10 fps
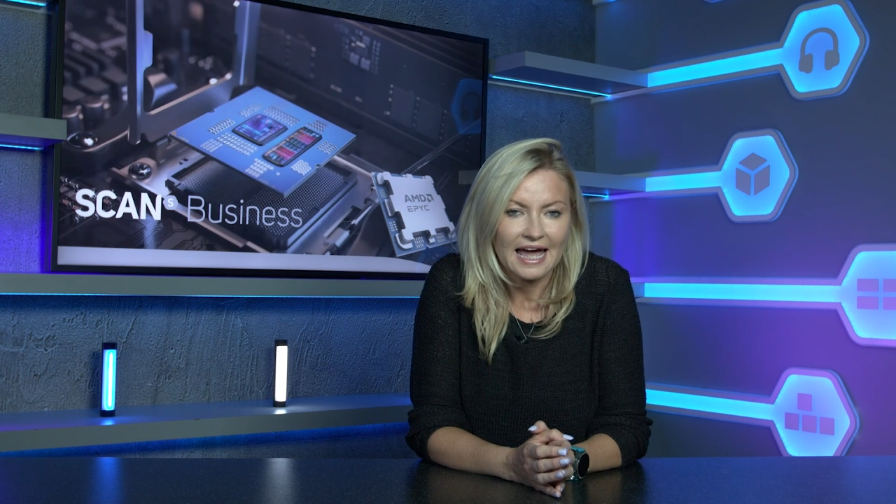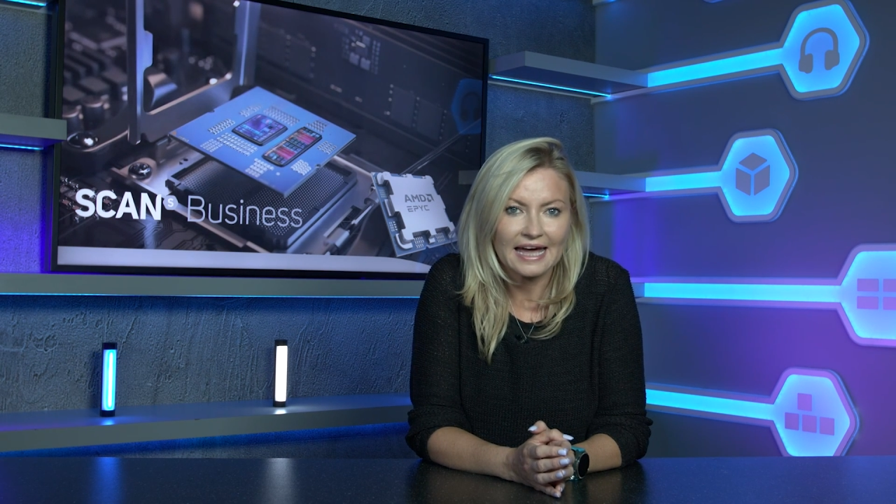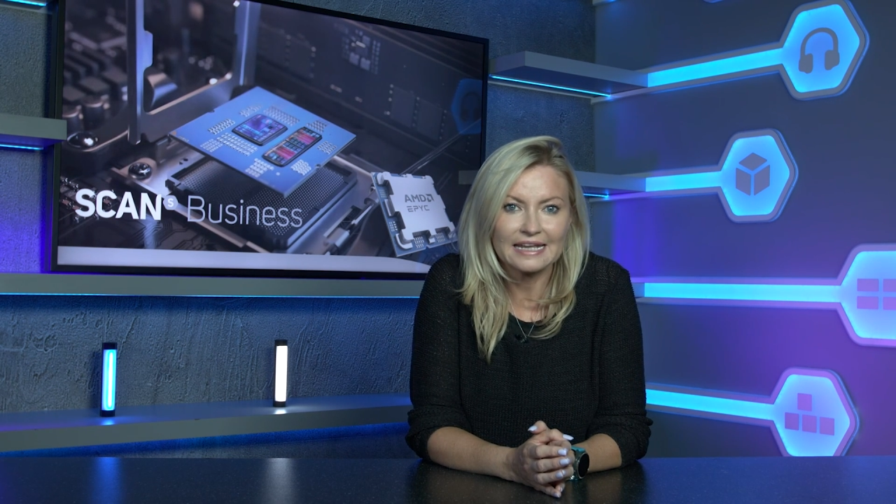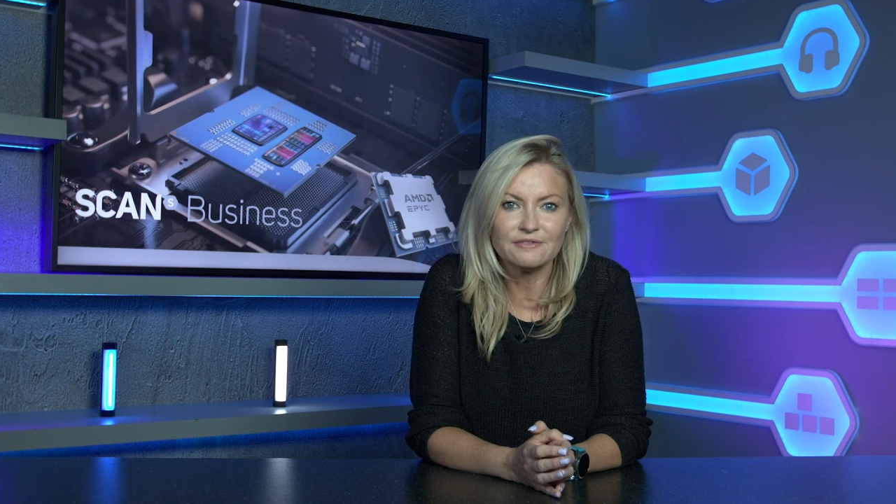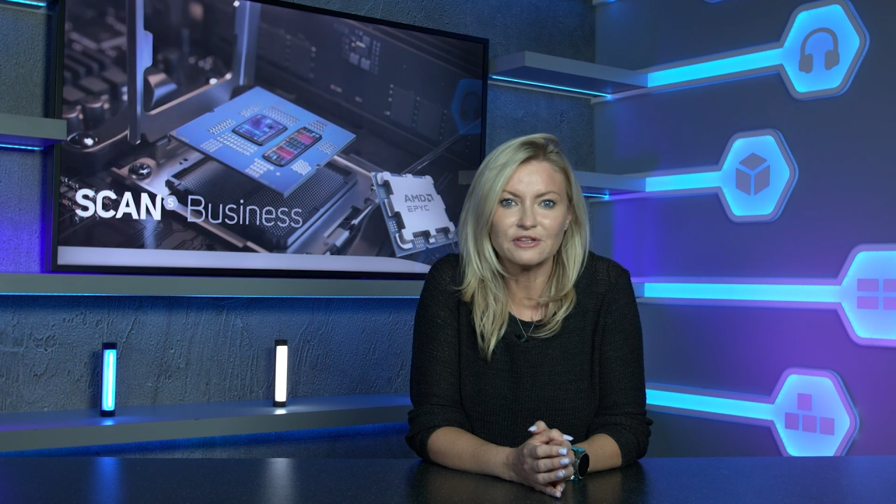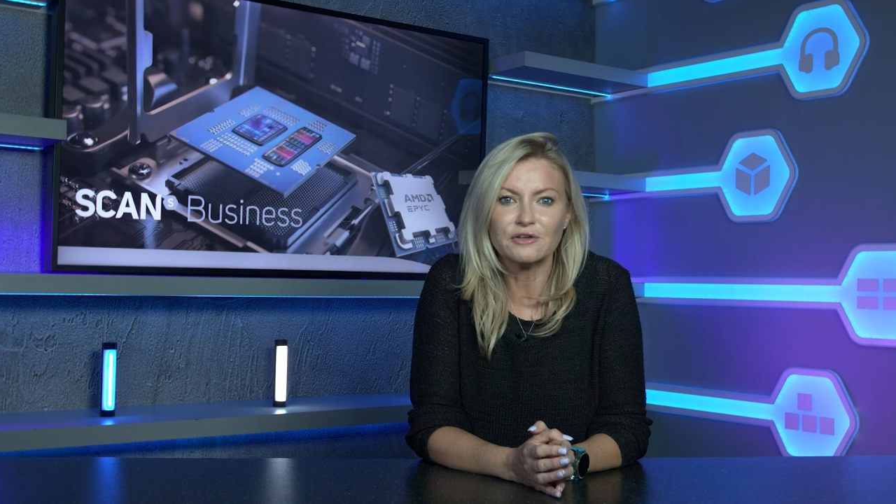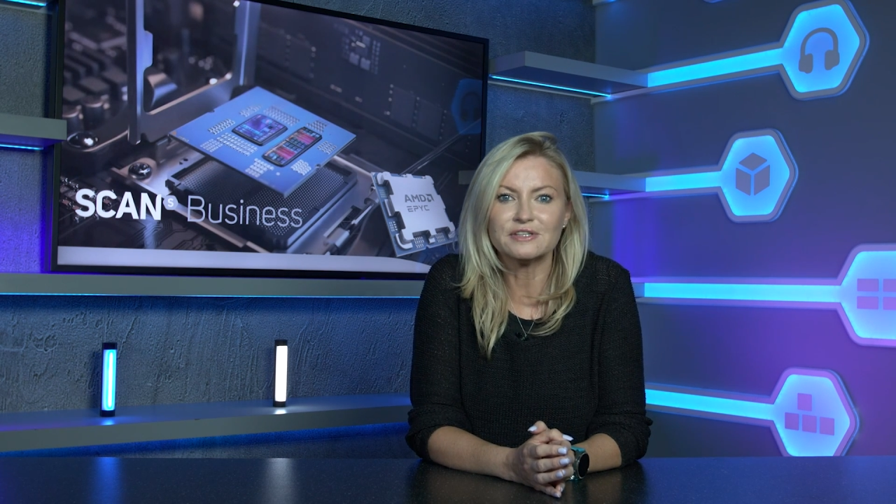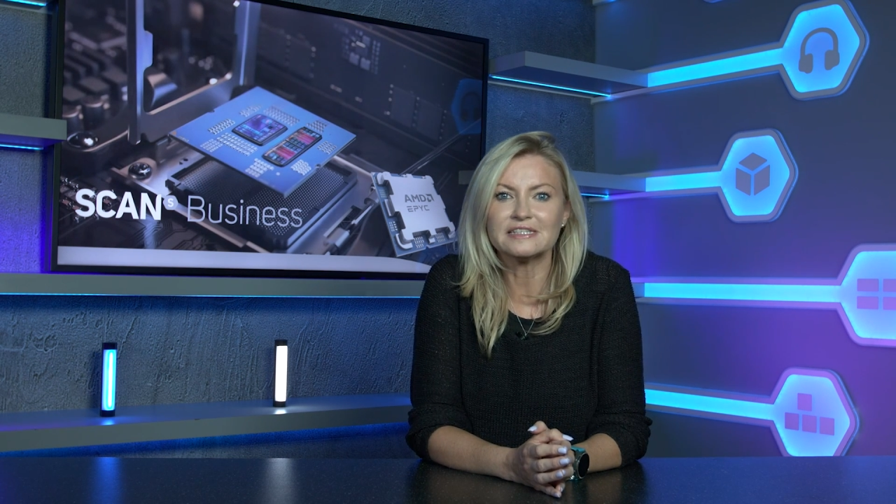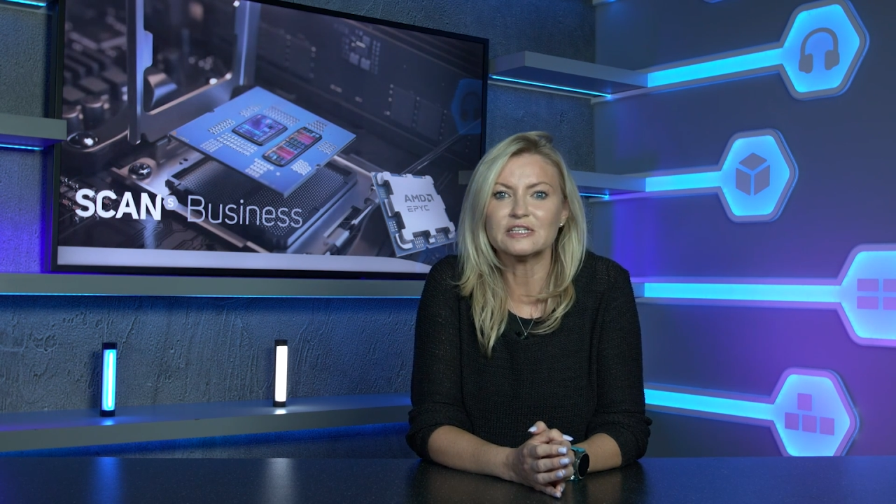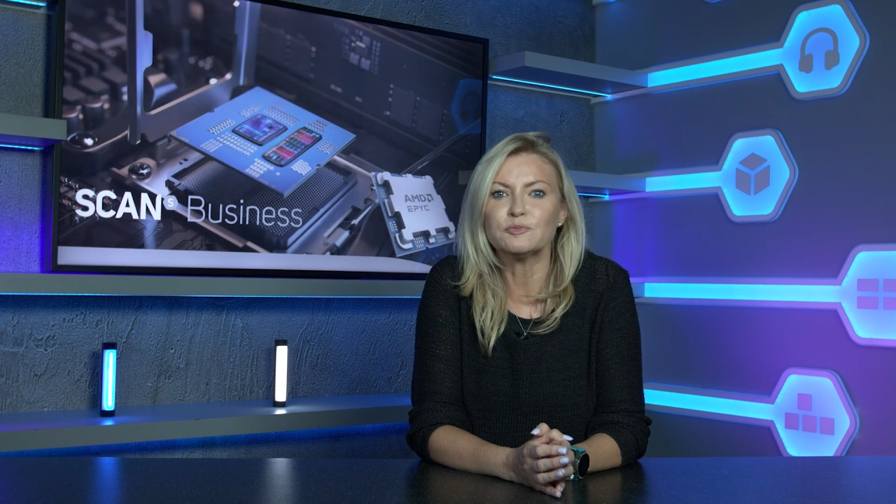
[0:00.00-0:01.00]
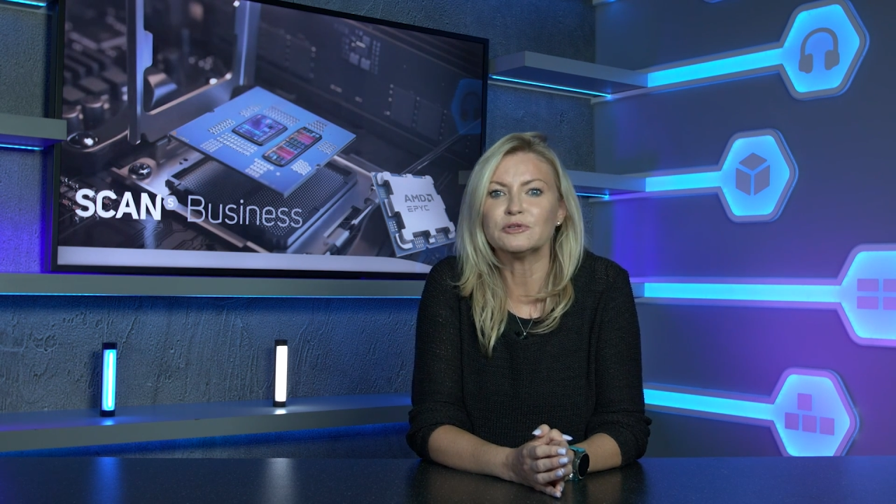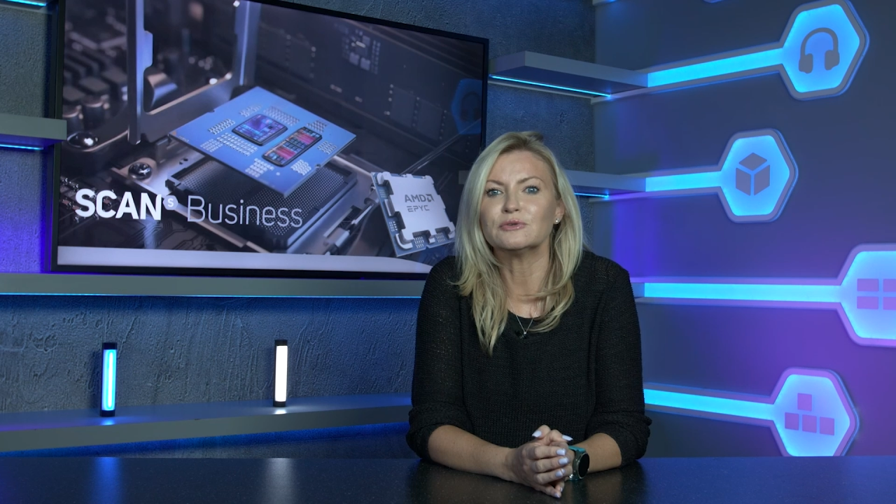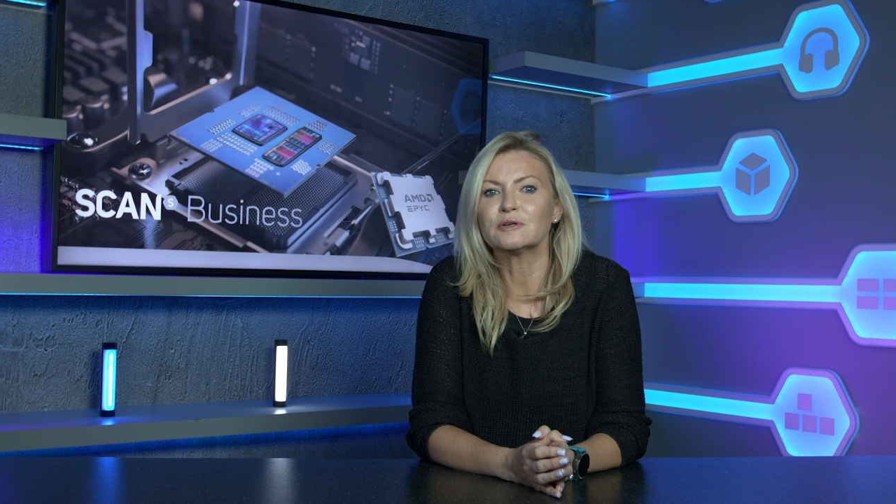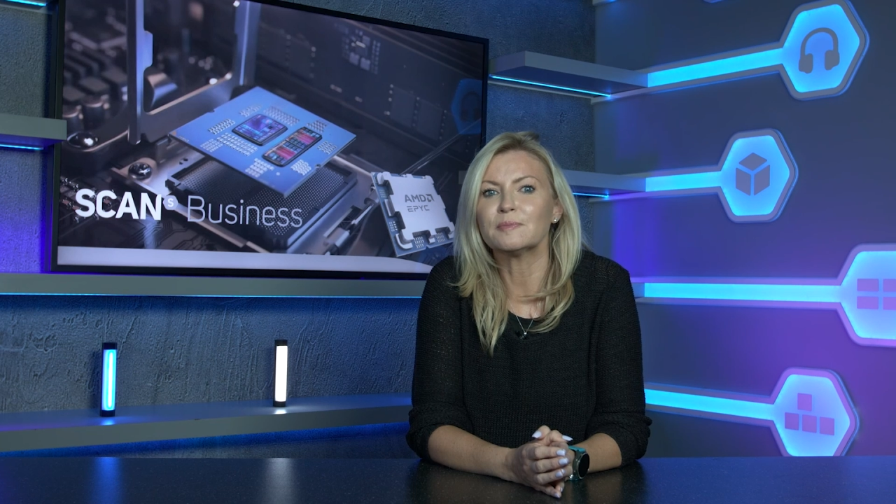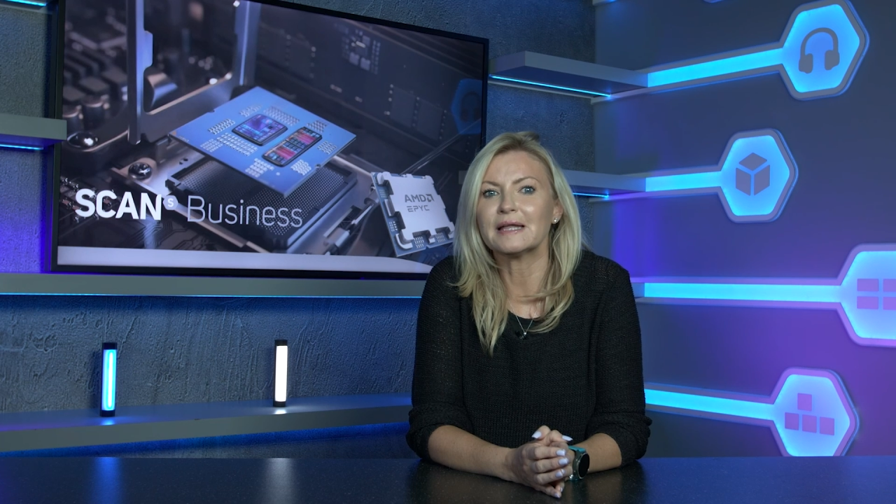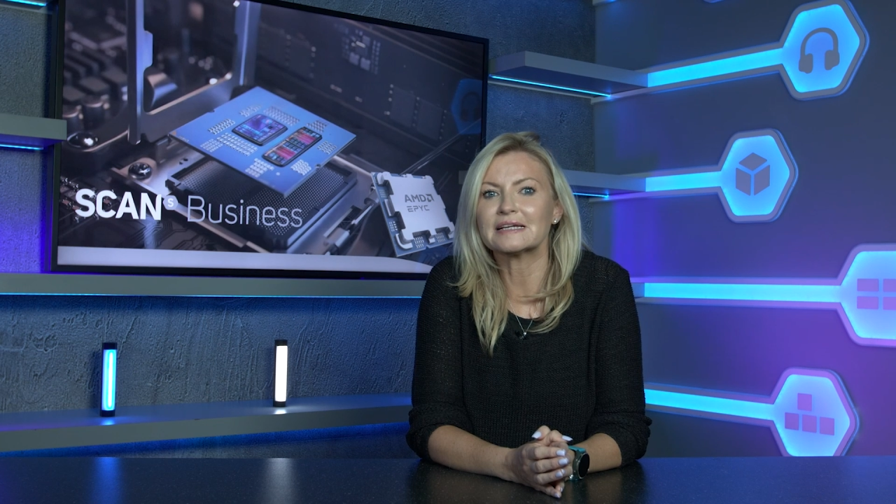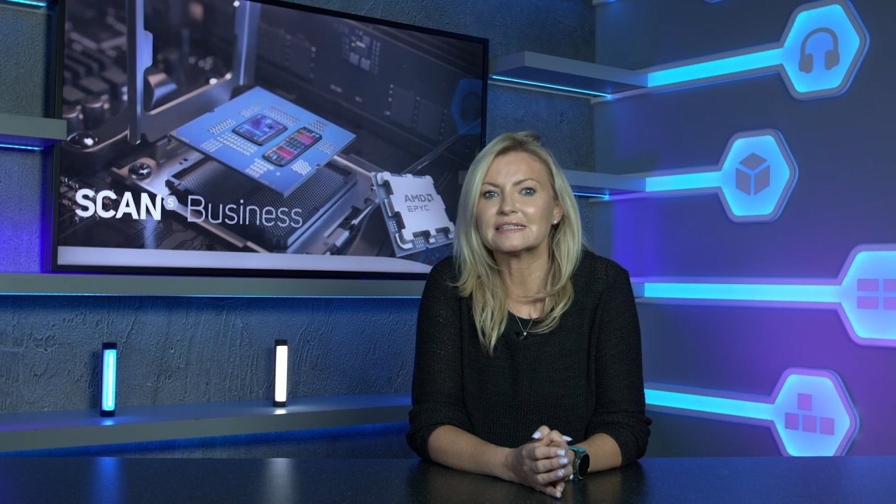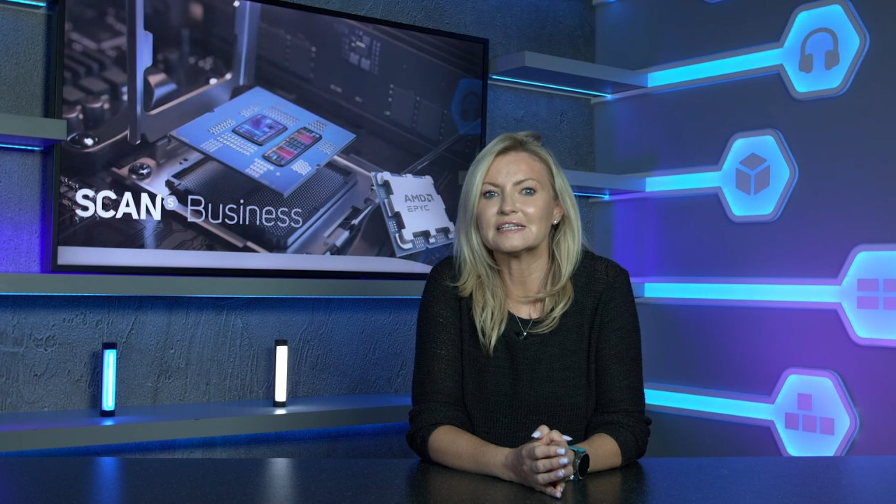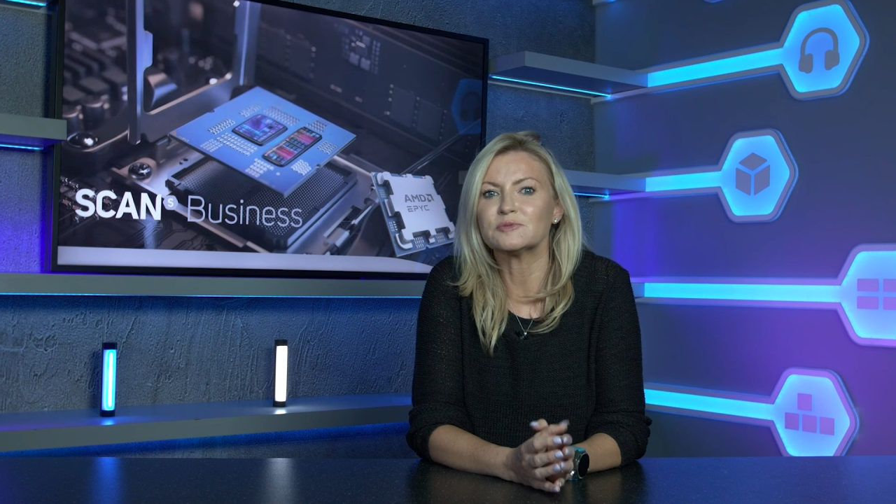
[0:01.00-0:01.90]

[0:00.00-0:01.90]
And even though the CPU complexity